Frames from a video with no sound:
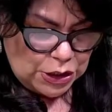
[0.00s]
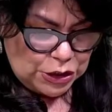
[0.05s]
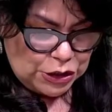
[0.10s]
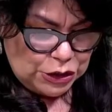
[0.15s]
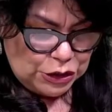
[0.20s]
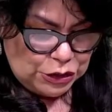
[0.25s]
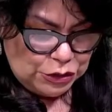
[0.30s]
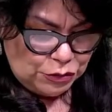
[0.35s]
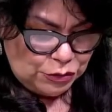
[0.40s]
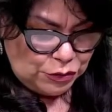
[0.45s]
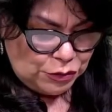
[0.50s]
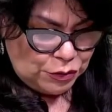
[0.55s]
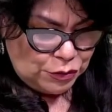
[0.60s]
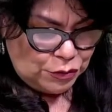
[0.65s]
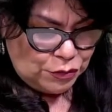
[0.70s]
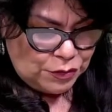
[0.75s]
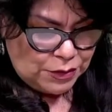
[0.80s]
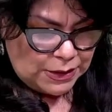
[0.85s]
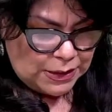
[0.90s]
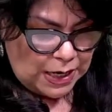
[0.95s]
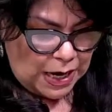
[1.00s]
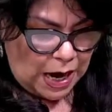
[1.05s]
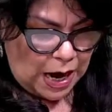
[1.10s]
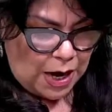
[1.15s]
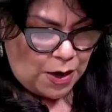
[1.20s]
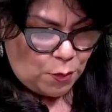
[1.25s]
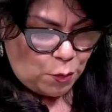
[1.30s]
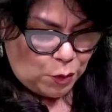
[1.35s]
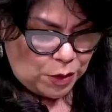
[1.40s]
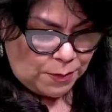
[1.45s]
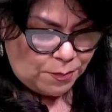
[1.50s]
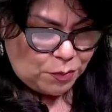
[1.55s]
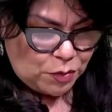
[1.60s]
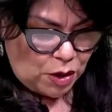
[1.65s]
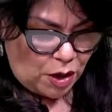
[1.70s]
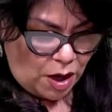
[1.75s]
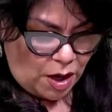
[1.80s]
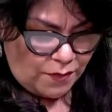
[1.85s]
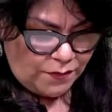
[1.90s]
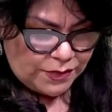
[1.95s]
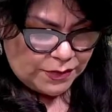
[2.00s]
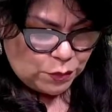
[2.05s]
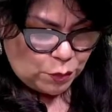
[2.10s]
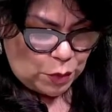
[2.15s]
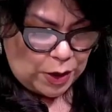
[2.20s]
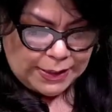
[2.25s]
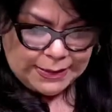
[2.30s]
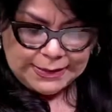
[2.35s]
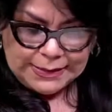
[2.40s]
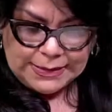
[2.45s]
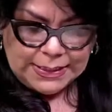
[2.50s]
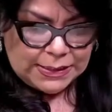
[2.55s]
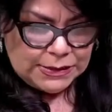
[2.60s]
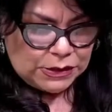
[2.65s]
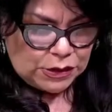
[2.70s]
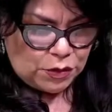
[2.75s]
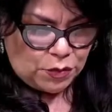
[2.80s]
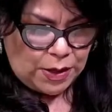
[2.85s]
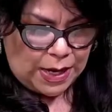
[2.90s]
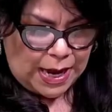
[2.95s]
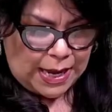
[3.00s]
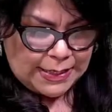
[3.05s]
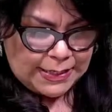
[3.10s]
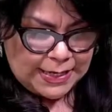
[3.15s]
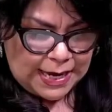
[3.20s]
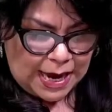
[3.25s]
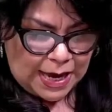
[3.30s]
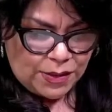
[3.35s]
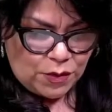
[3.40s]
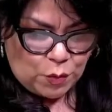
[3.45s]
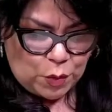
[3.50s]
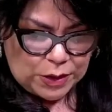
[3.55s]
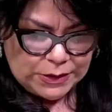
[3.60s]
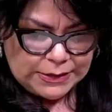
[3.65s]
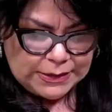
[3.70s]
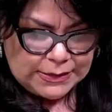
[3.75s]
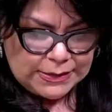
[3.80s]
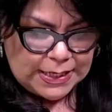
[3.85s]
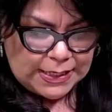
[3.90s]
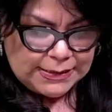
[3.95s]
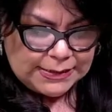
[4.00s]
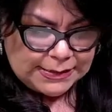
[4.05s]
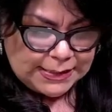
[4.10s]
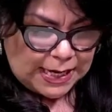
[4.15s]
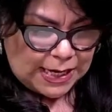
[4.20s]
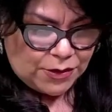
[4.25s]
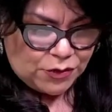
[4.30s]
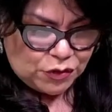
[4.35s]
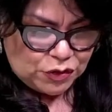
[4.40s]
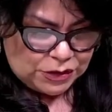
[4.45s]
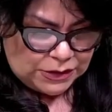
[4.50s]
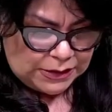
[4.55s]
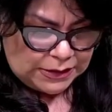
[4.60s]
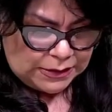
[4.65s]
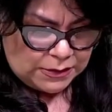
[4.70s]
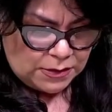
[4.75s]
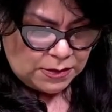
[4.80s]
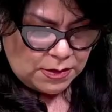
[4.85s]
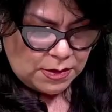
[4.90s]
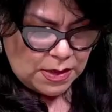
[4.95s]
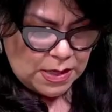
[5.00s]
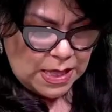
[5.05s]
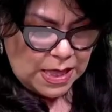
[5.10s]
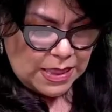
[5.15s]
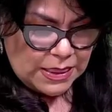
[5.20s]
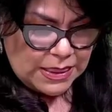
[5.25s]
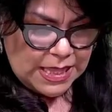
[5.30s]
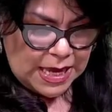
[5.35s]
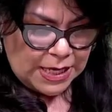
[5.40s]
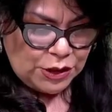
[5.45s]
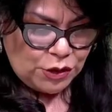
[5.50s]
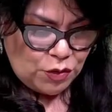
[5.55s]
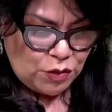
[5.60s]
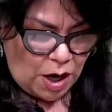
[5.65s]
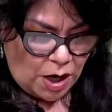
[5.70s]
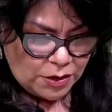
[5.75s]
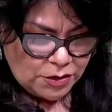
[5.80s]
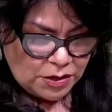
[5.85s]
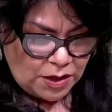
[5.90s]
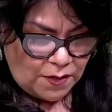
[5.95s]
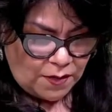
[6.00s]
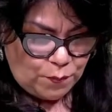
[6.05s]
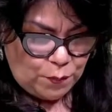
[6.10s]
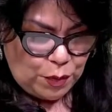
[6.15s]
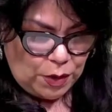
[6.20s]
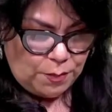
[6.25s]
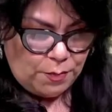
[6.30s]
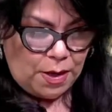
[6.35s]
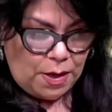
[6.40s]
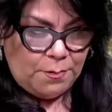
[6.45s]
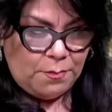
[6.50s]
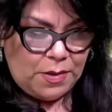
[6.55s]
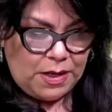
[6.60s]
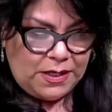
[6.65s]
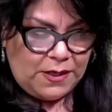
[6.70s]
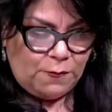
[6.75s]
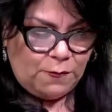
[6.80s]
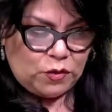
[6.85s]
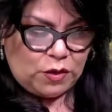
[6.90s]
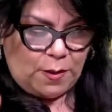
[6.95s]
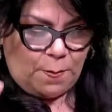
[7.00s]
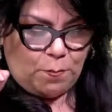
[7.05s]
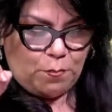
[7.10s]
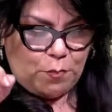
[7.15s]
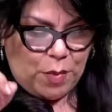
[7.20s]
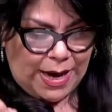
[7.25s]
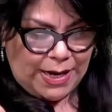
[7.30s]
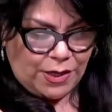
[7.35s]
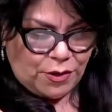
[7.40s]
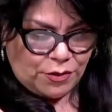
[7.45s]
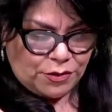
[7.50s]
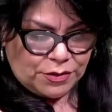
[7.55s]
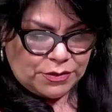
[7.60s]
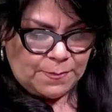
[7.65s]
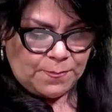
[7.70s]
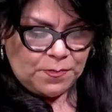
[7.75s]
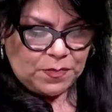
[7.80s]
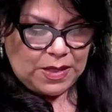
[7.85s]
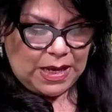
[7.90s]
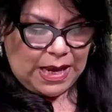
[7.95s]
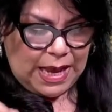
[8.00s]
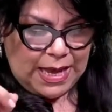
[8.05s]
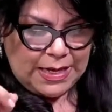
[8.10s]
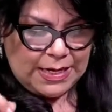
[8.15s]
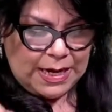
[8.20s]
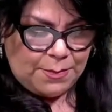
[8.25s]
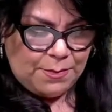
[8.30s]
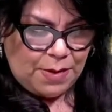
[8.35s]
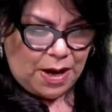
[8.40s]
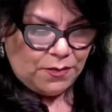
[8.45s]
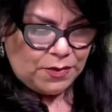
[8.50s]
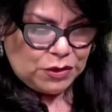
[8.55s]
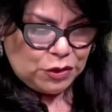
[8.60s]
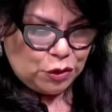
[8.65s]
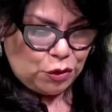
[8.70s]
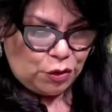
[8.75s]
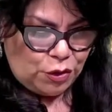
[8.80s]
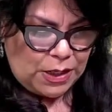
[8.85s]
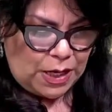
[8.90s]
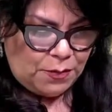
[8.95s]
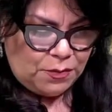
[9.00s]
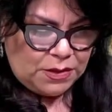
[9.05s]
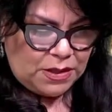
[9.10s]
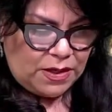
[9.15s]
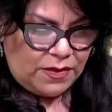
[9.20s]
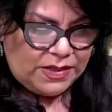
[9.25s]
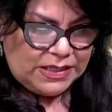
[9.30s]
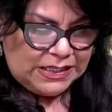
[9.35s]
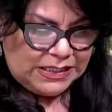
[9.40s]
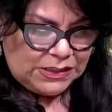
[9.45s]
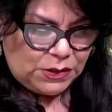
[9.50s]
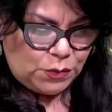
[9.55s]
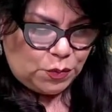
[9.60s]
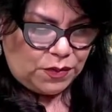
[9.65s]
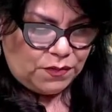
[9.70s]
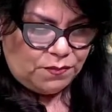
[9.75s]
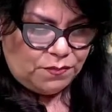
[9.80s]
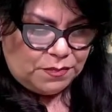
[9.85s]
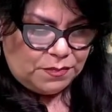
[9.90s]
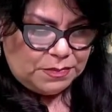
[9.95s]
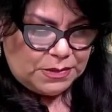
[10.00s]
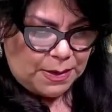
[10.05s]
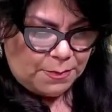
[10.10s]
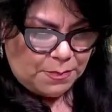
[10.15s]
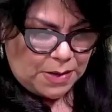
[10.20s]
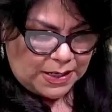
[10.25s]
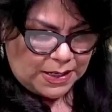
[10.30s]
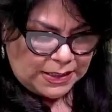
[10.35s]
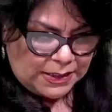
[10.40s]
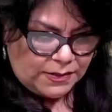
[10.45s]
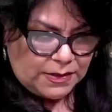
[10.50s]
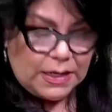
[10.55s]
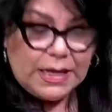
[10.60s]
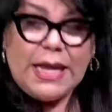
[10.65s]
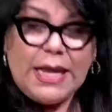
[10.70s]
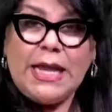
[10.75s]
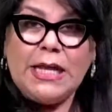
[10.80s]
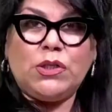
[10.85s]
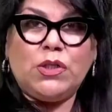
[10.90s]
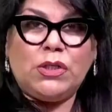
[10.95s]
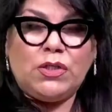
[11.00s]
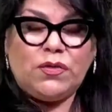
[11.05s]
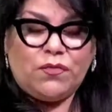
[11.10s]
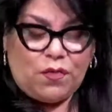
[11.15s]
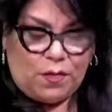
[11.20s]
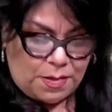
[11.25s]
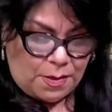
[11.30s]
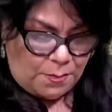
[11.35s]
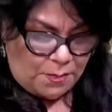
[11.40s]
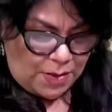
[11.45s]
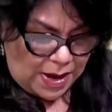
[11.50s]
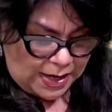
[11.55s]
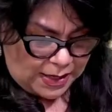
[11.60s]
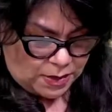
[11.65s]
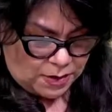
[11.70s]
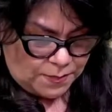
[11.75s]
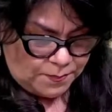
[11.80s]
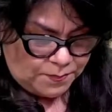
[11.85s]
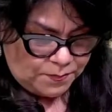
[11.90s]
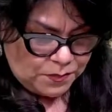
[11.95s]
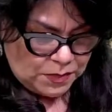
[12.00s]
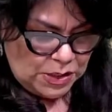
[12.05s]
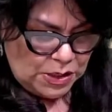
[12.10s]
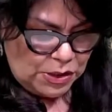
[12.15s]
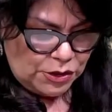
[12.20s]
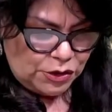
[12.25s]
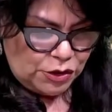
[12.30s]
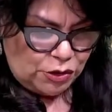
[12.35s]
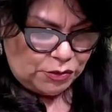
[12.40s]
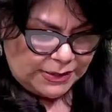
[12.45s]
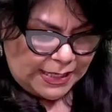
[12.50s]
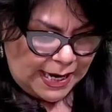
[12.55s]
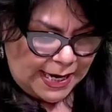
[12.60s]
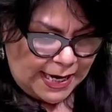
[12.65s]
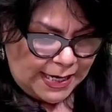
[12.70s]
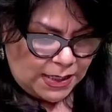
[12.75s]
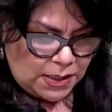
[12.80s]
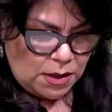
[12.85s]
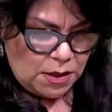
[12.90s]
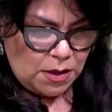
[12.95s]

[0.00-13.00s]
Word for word: You knew that I reaped the harvest where I did not sow and gather where I did not scatter seed. Then you ought to have put my money with the bankers and at my return, I would at least read the money, the interest from the bank. So take,